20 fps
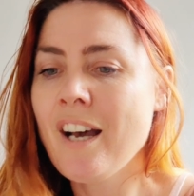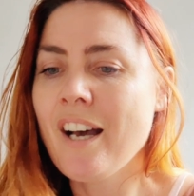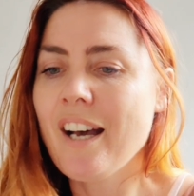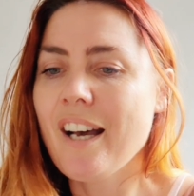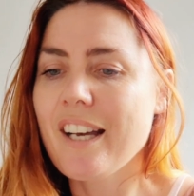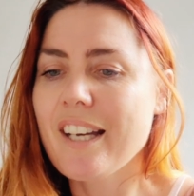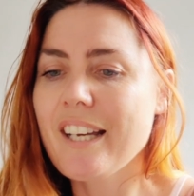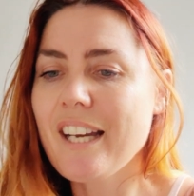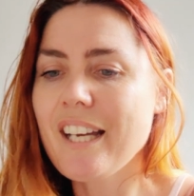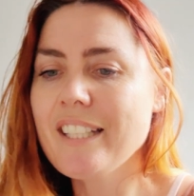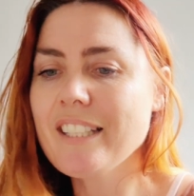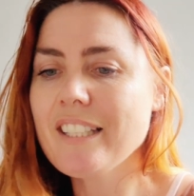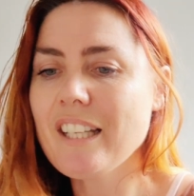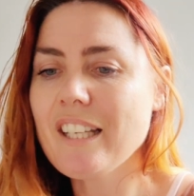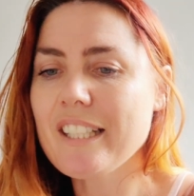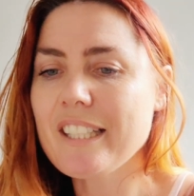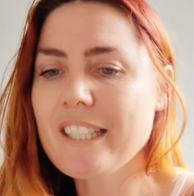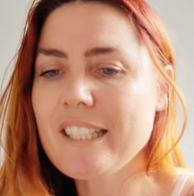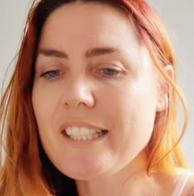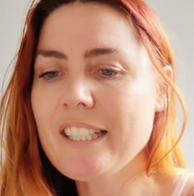I kind of
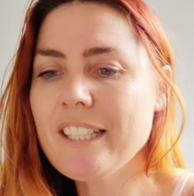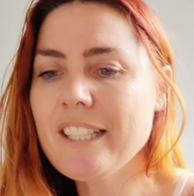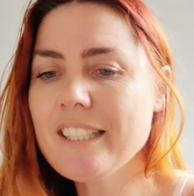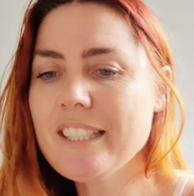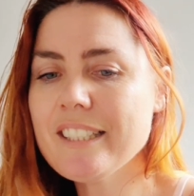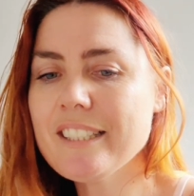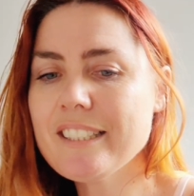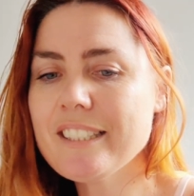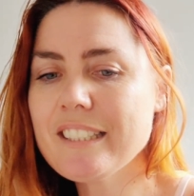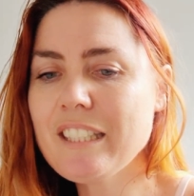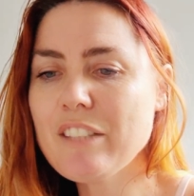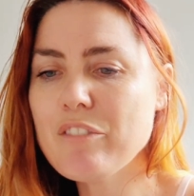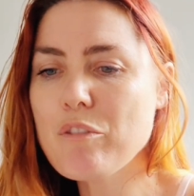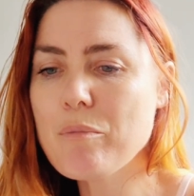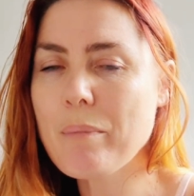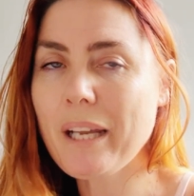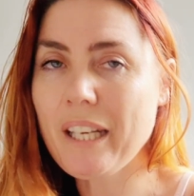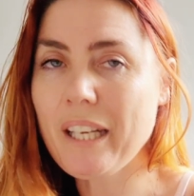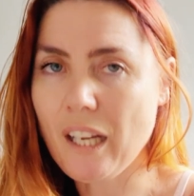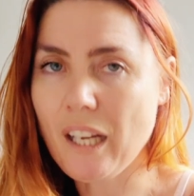like living
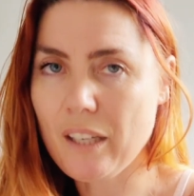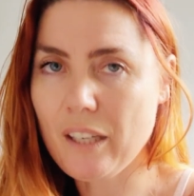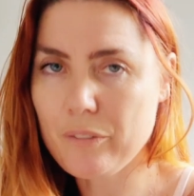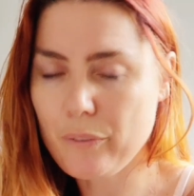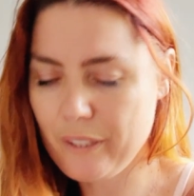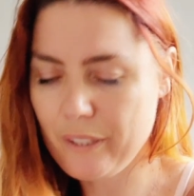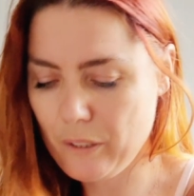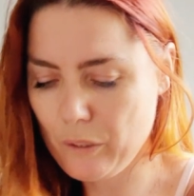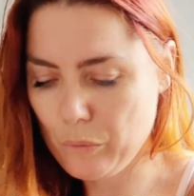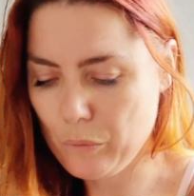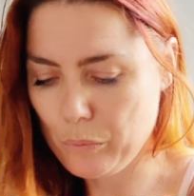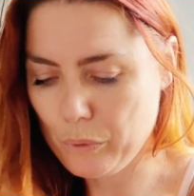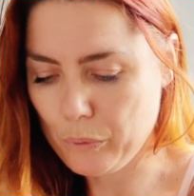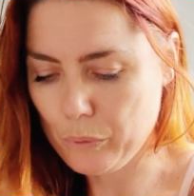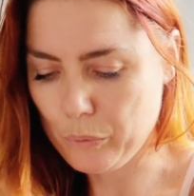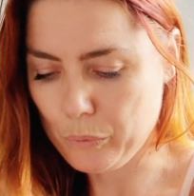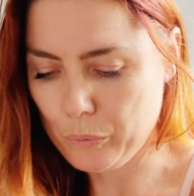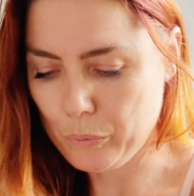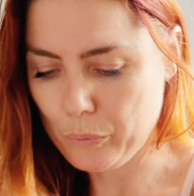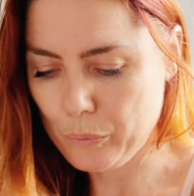my life within the
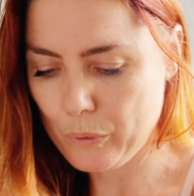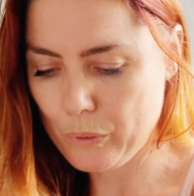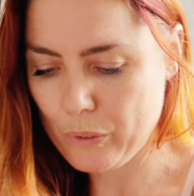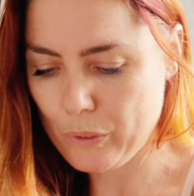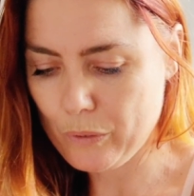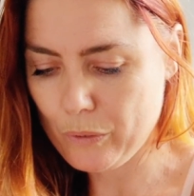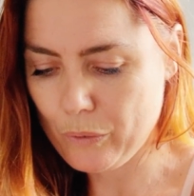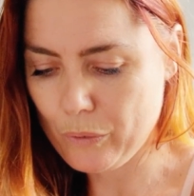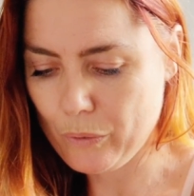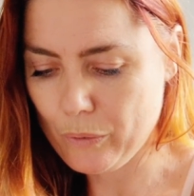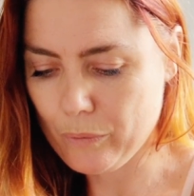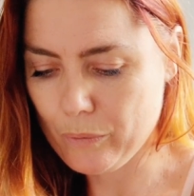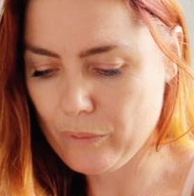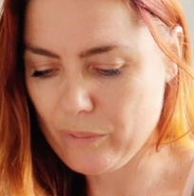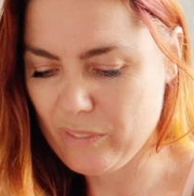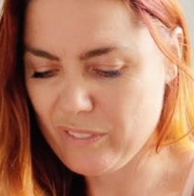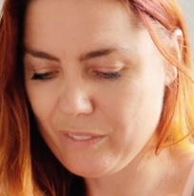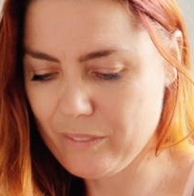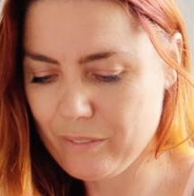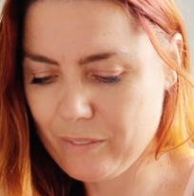rules,
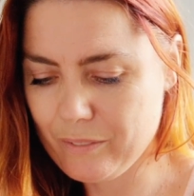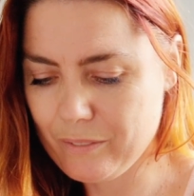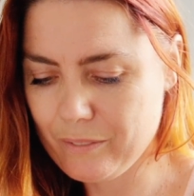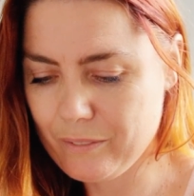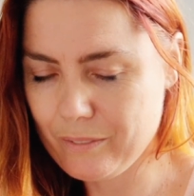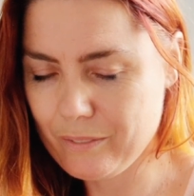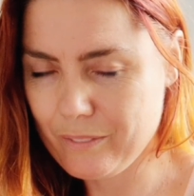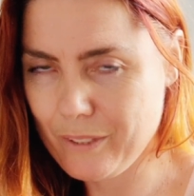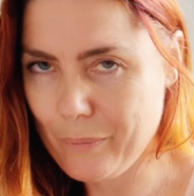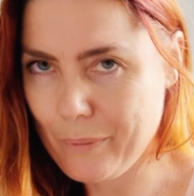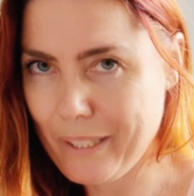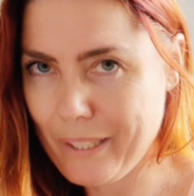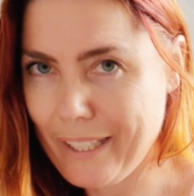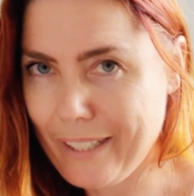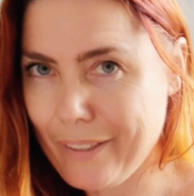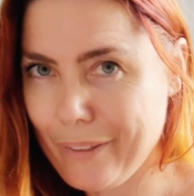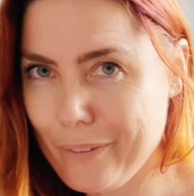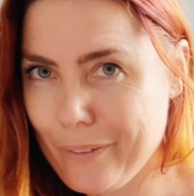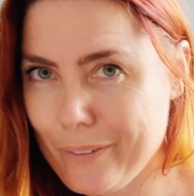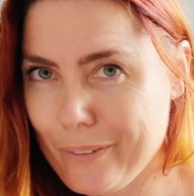not in Lego,
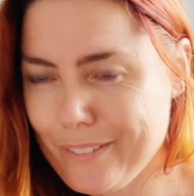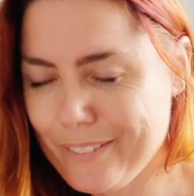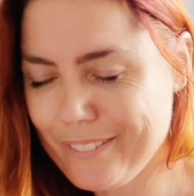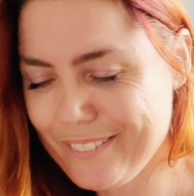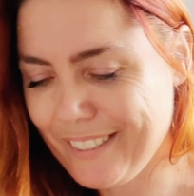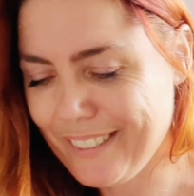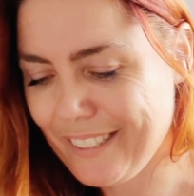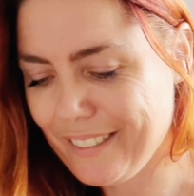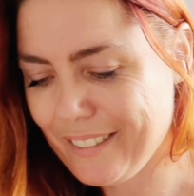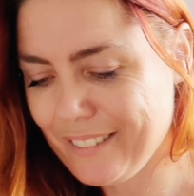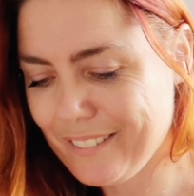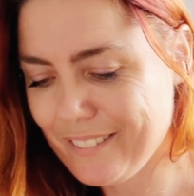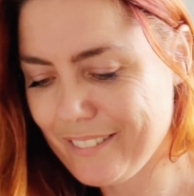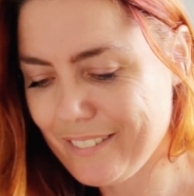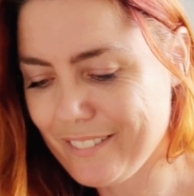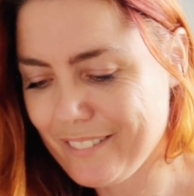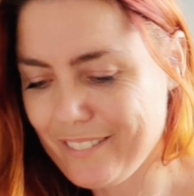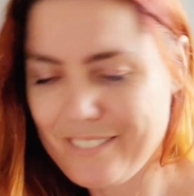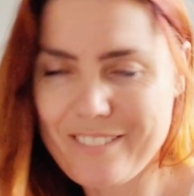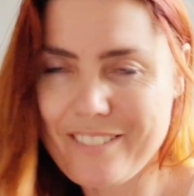
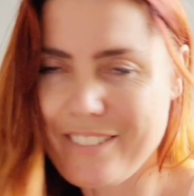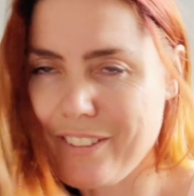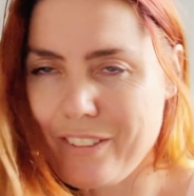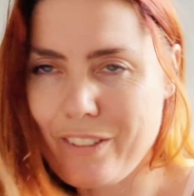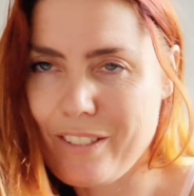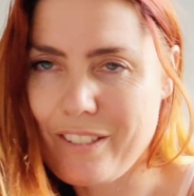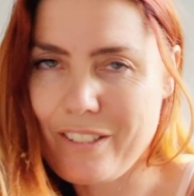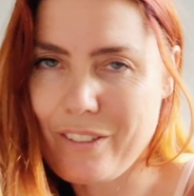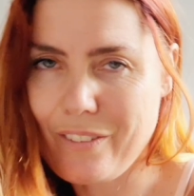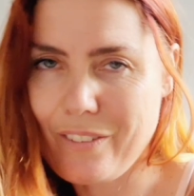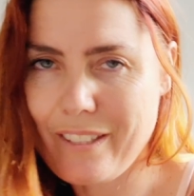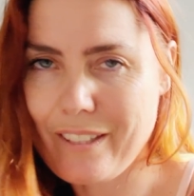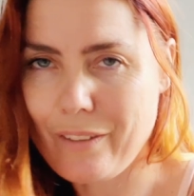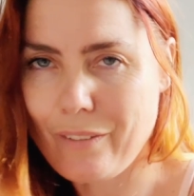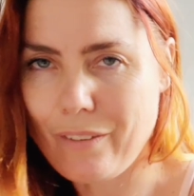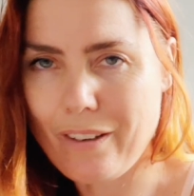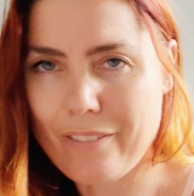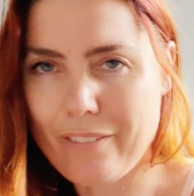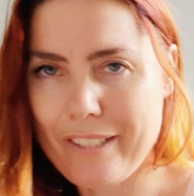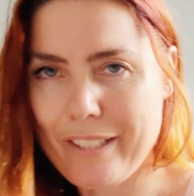because I don't think there
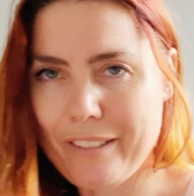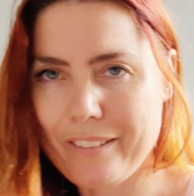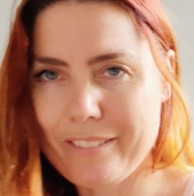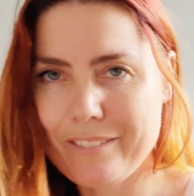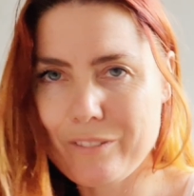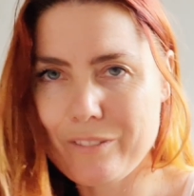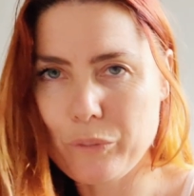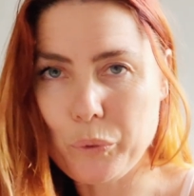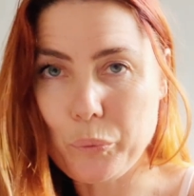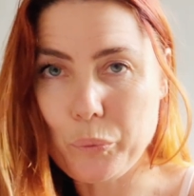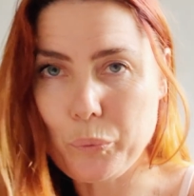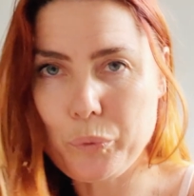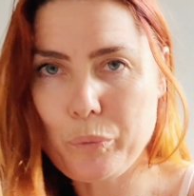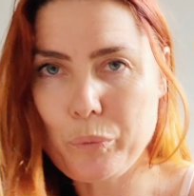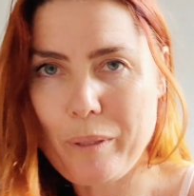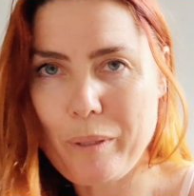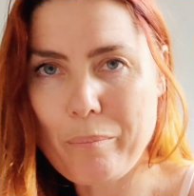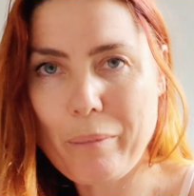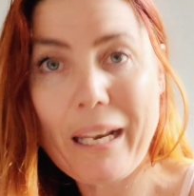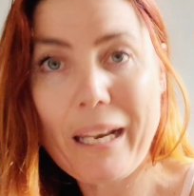are any rules
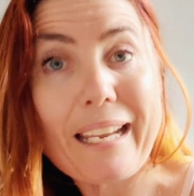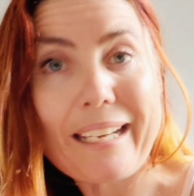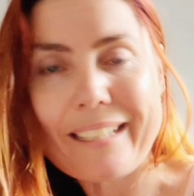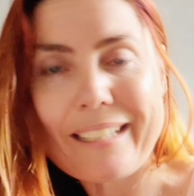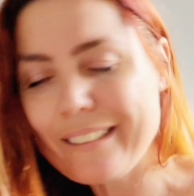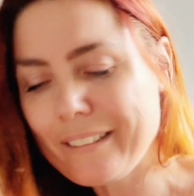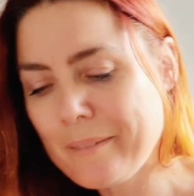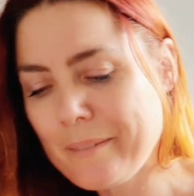with playing.